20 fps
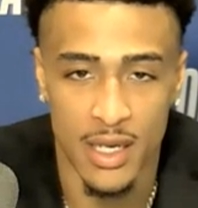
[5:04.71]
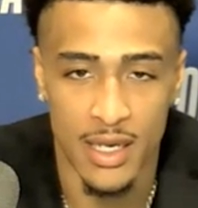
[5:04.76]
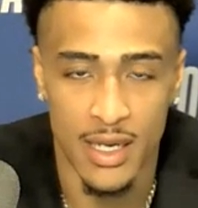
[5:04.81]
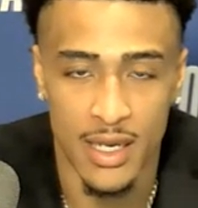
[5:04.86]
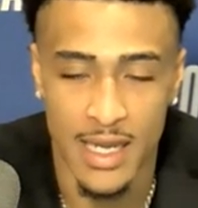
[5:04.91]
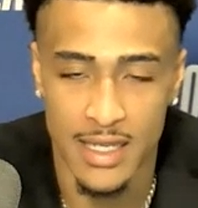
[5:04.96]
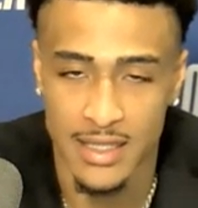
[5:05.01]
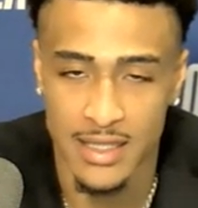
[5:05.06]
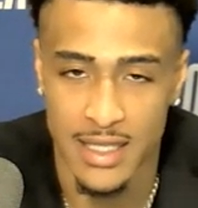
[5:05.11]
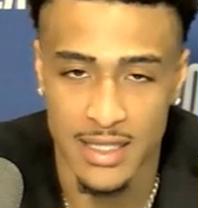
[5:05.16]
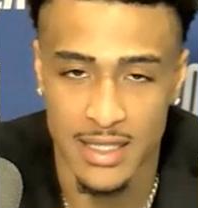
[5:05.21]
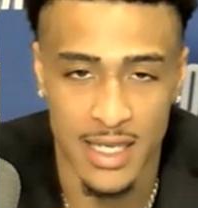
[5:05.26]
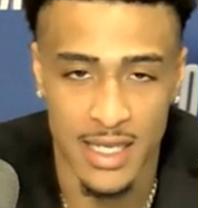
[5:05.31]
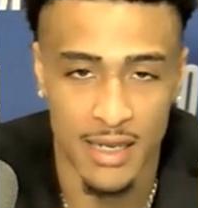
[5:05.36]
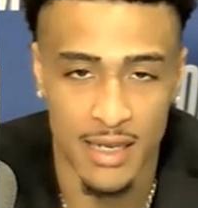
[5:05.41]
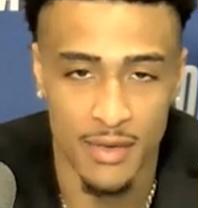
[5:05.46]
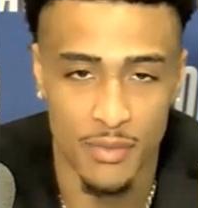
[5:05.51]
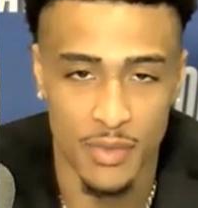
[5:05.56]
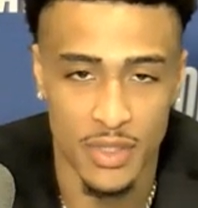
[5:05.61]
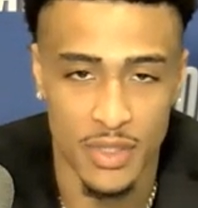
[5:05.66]
as I
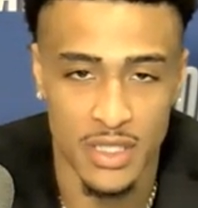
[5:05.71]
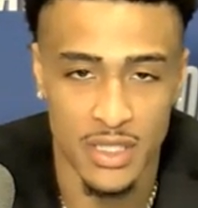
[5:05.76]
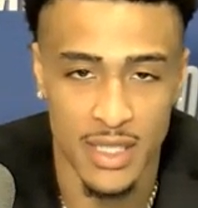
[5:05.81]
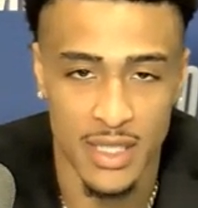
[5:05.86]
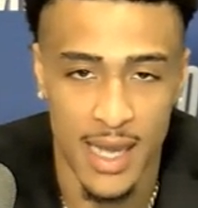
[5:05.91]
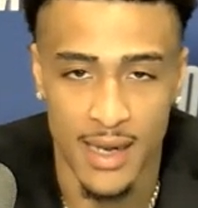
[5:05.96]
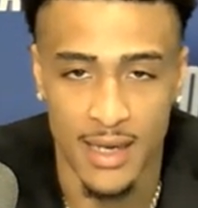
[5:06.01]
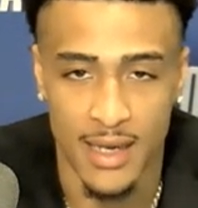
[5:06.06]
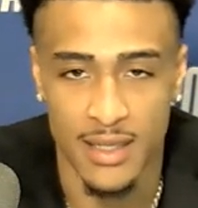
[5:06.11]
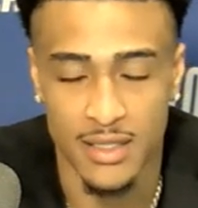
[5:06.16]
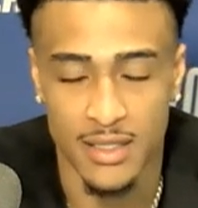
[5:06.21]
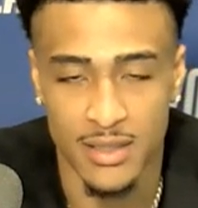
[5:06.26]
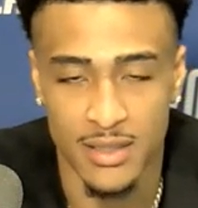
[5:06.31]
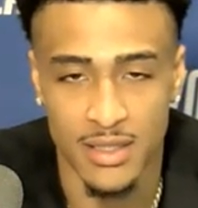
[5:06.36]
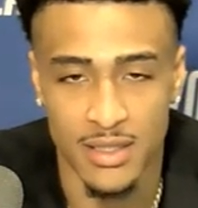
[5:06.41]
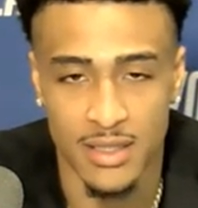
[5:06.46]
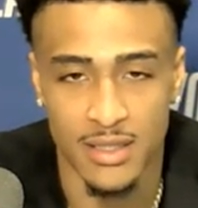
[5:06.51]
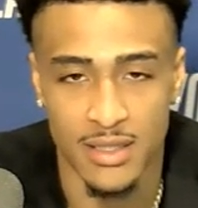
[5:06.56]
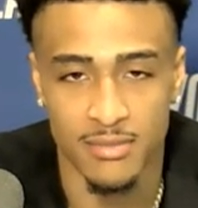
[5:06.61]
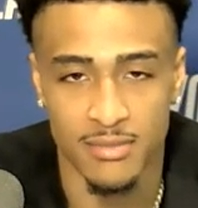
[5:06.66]
said, we just got to
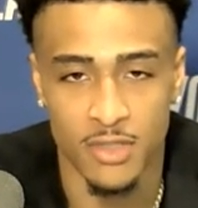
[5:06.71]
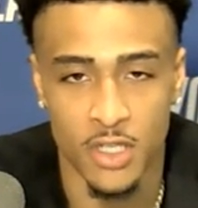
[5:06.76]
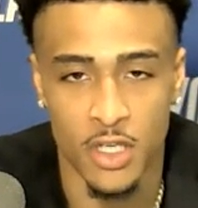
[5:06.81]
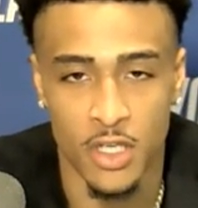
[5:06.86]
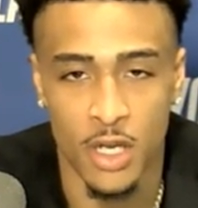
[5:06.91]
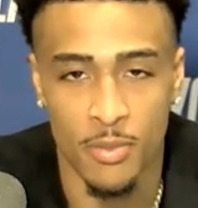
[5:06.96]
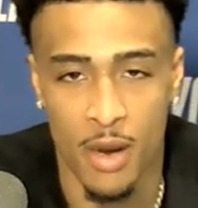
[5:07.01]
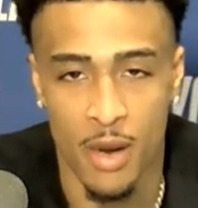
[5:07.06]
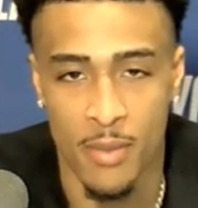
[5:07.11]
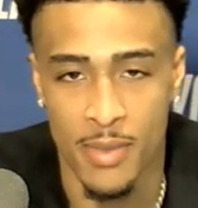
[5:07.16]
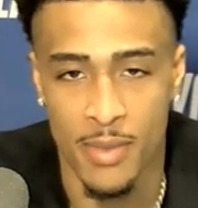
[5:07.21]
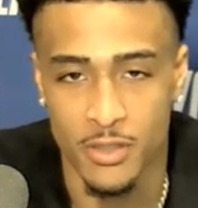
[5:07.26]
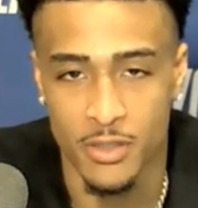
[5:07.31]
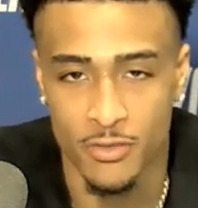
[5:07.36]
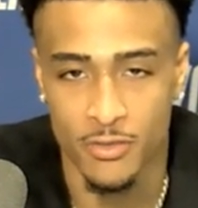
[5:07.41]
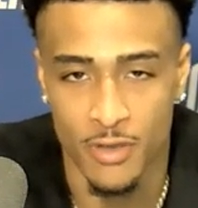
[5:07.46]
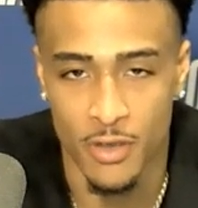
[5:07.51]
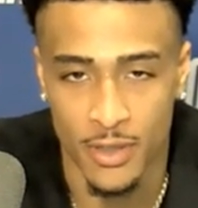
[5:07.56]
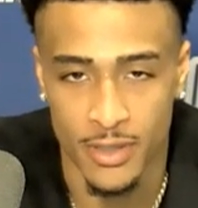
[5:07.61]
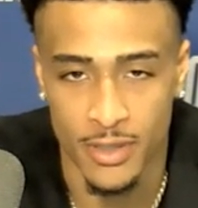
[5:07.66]
turn up our mental
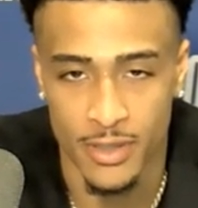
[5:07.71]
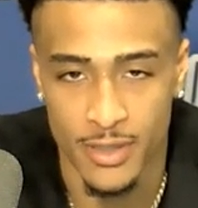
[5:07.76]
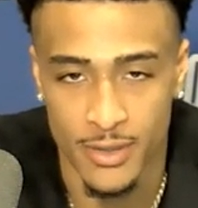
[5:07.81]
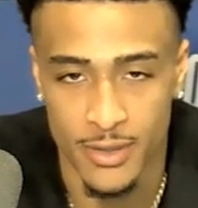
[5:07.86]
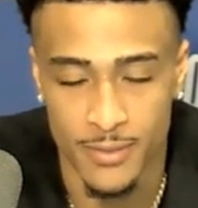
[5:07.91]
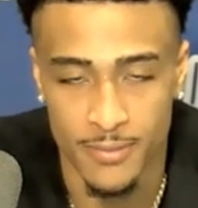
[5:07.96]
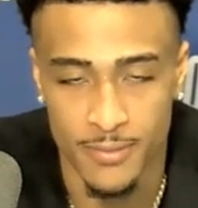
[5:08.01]
focus.